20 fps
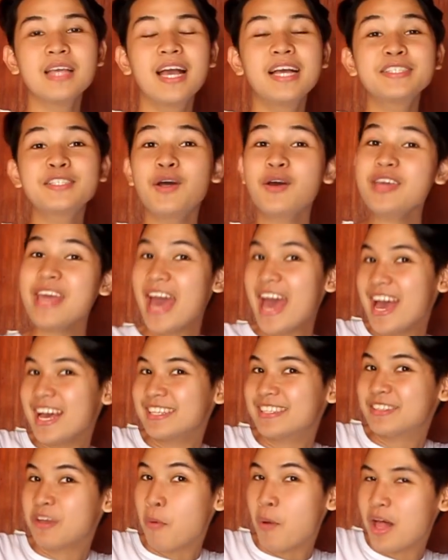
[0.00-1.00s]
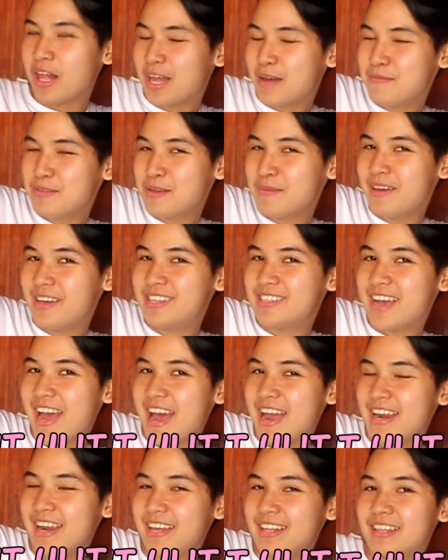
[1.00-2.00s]
So yes, welcome to my
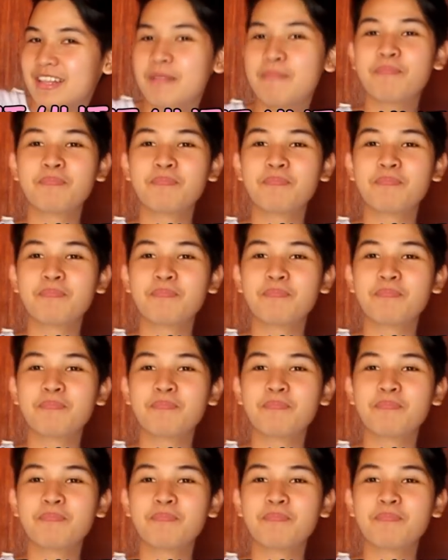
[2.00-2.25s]
channel.